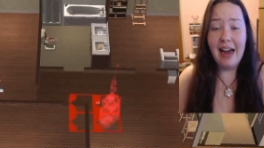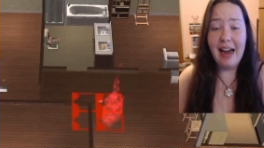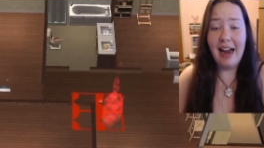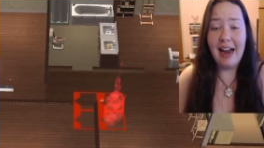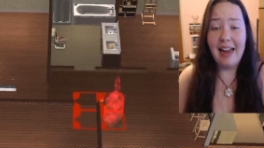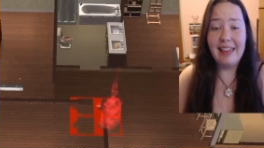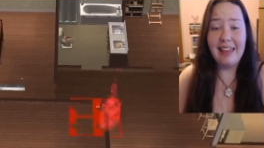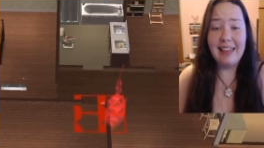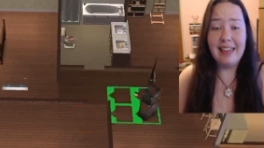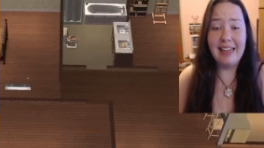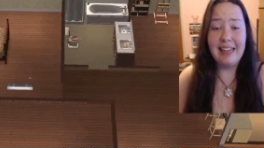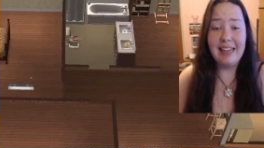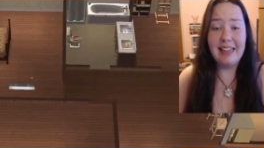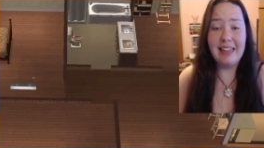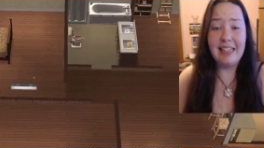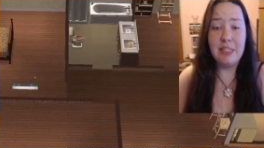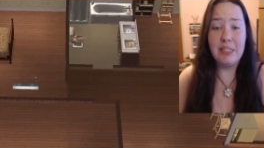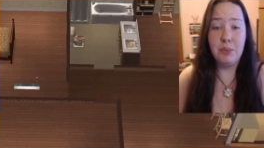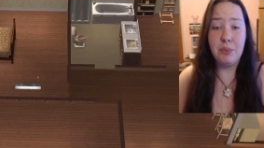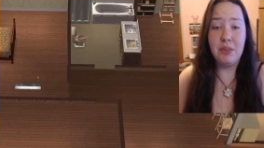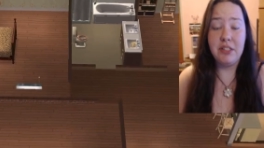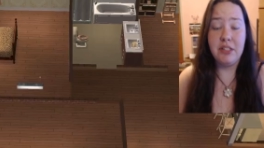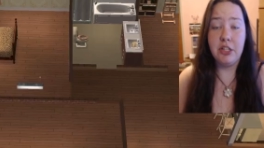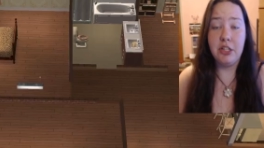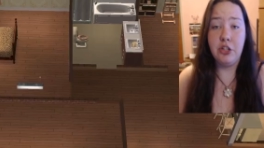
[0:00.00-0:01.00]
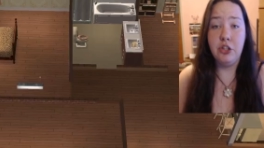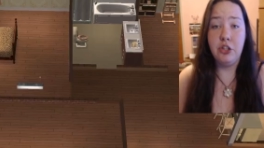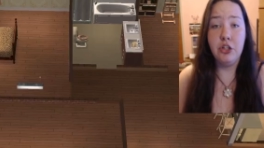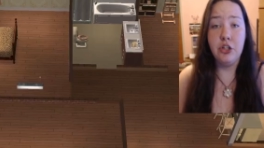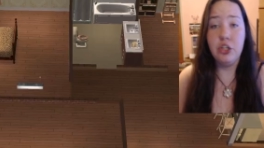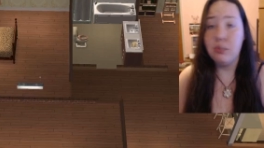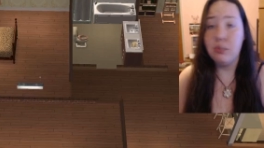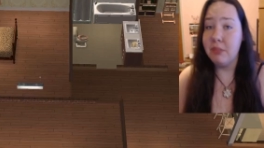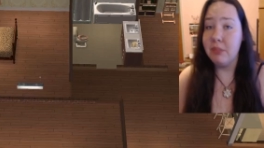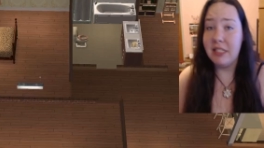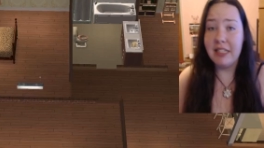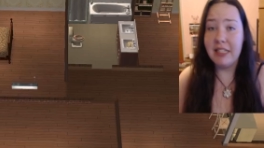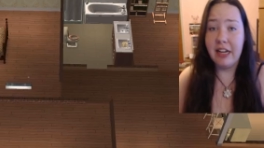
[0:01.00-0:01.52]
I think this was a
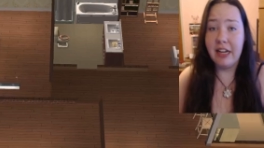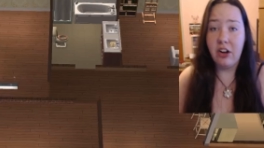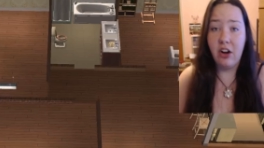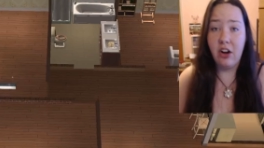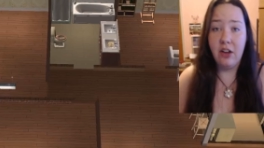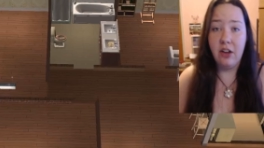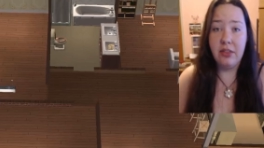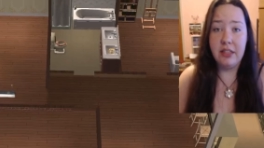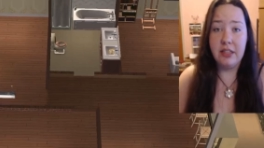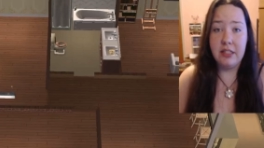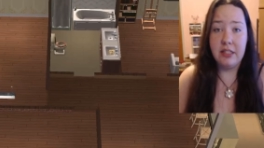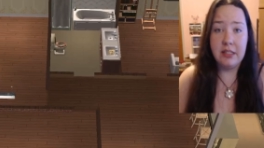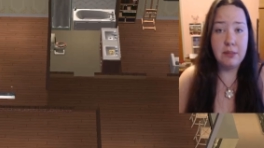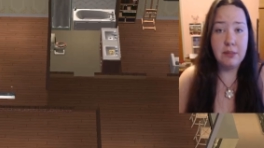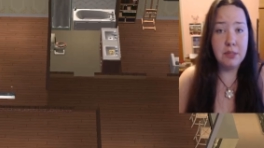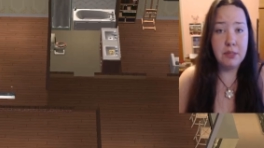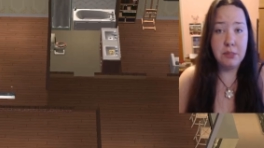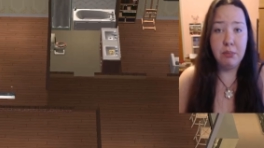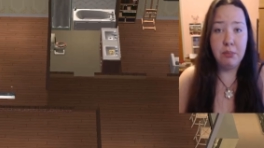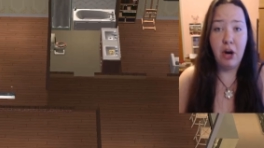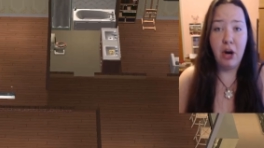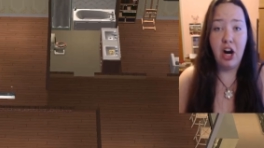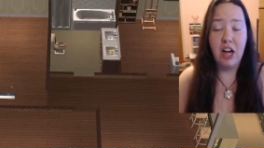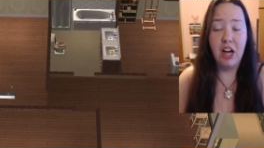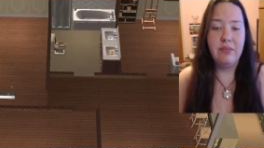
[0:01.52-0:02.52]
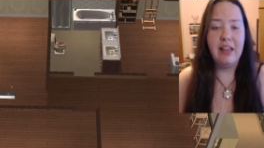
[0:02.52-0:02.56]
huge mistake on the Sims part.